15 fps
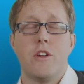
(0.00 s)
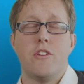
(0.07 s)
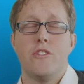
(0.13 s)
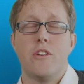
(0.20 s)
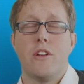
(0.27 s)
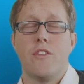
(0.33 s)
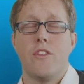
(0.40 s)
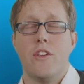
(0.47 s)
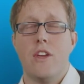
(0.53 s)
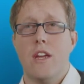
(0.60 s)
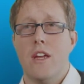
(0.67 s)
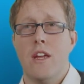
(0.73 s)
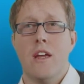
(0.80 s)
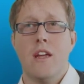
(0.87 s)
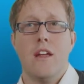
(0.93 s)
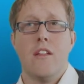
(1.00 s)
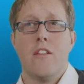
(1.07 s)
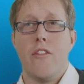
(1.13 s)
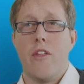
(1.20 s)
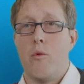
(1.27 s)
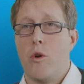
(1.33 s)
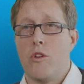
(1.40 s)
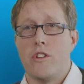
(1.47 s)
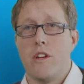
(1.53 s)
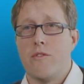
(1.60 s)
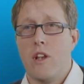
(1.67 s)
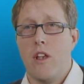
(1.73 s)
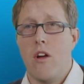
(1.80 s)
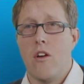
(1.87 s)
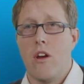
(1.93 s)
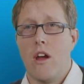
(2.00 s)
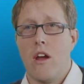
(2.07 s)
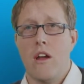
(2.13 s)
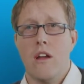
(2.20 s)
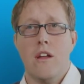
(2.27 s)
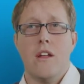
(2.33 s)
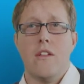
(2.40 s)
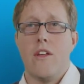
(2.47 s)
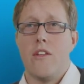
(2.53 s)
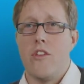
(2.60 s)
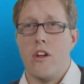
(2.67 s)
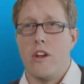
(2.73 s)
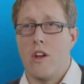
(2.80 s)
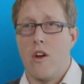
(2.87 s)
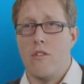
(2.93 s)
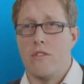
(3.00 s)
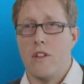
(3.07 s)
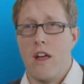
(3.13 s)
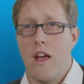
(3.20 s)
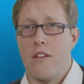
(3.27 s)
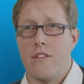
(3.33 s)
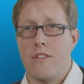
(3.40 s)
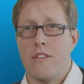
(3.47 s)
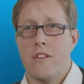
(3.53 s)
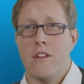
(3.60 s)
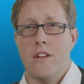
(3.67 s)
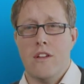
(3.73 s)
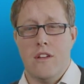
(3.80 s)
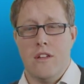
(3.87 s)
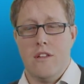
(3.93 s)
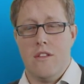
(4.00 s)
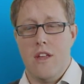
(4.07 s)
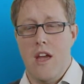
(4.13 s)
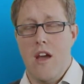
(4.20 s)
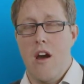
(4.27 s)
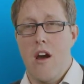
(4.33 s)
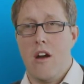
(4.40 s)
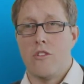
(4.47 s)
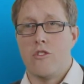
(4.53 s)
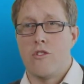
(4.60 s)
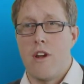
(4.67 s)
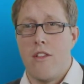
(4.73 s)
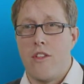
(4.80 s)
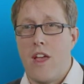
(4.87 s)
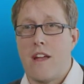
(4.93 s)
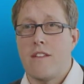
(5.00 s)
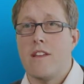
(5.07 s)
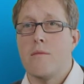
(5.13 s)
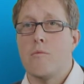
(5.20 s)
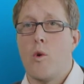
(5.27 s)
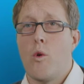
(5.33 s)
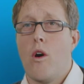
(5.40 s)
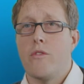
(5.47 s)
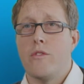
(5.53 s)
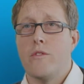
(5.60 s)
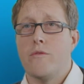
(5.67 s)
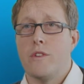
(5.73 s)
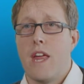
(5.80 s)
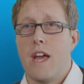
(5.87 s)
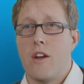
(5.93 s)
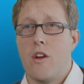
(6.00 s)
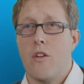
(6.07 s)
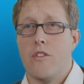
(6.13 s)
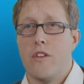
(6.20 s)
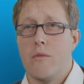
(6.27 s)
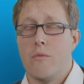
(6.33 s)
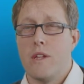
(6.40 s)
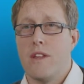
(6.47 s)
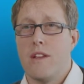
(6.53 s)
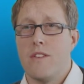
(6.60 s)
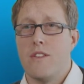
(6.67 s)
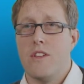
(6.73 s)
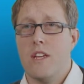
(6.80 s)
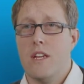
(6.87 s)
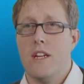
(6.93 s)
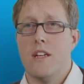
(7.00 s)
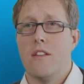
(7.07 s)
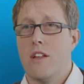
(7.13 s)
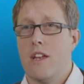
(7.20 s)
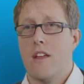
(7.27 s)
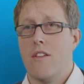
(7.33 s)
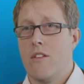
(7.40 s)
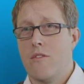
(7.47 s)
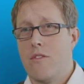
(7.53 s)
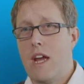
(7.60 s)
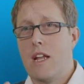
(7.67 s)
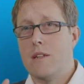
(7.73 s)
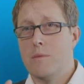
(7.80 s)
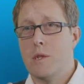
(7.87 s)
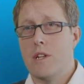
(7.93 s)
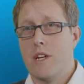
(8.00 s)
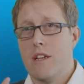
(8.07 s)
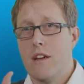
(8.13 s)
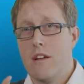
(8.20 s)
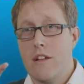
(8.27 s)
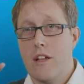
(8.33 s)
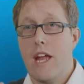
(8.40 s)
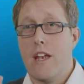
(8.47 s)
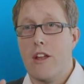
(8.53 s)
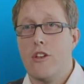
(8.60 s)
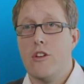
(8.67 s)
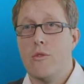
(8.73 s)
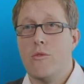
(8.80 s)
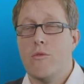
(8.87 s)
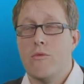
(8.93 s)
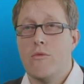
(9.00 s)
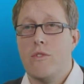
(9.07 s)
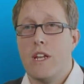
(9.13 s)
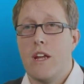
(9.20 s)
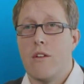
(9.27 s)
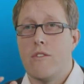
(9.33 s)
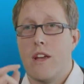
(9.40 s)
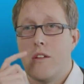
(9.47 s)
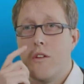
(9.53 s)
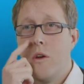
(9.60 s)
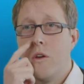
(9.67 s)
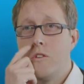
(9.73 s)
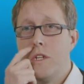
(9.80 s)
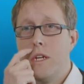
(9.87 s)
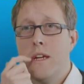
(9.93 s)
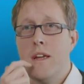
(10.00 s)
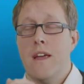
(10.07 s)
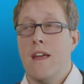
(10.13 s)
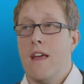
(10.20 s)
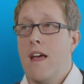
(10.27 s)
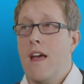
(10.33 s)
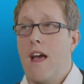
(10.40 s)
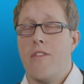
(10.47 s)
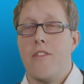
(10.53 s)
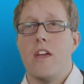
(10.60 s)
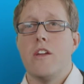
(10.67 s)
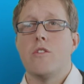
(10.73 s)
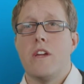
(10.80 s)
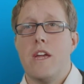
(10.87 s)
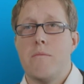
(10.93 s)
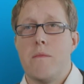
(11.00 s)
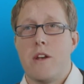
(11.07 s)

because you can see that they're watching for longer, they're turning off less, they are transacting more often for that content when they see that it's available in a, in a new video technology. And they're your key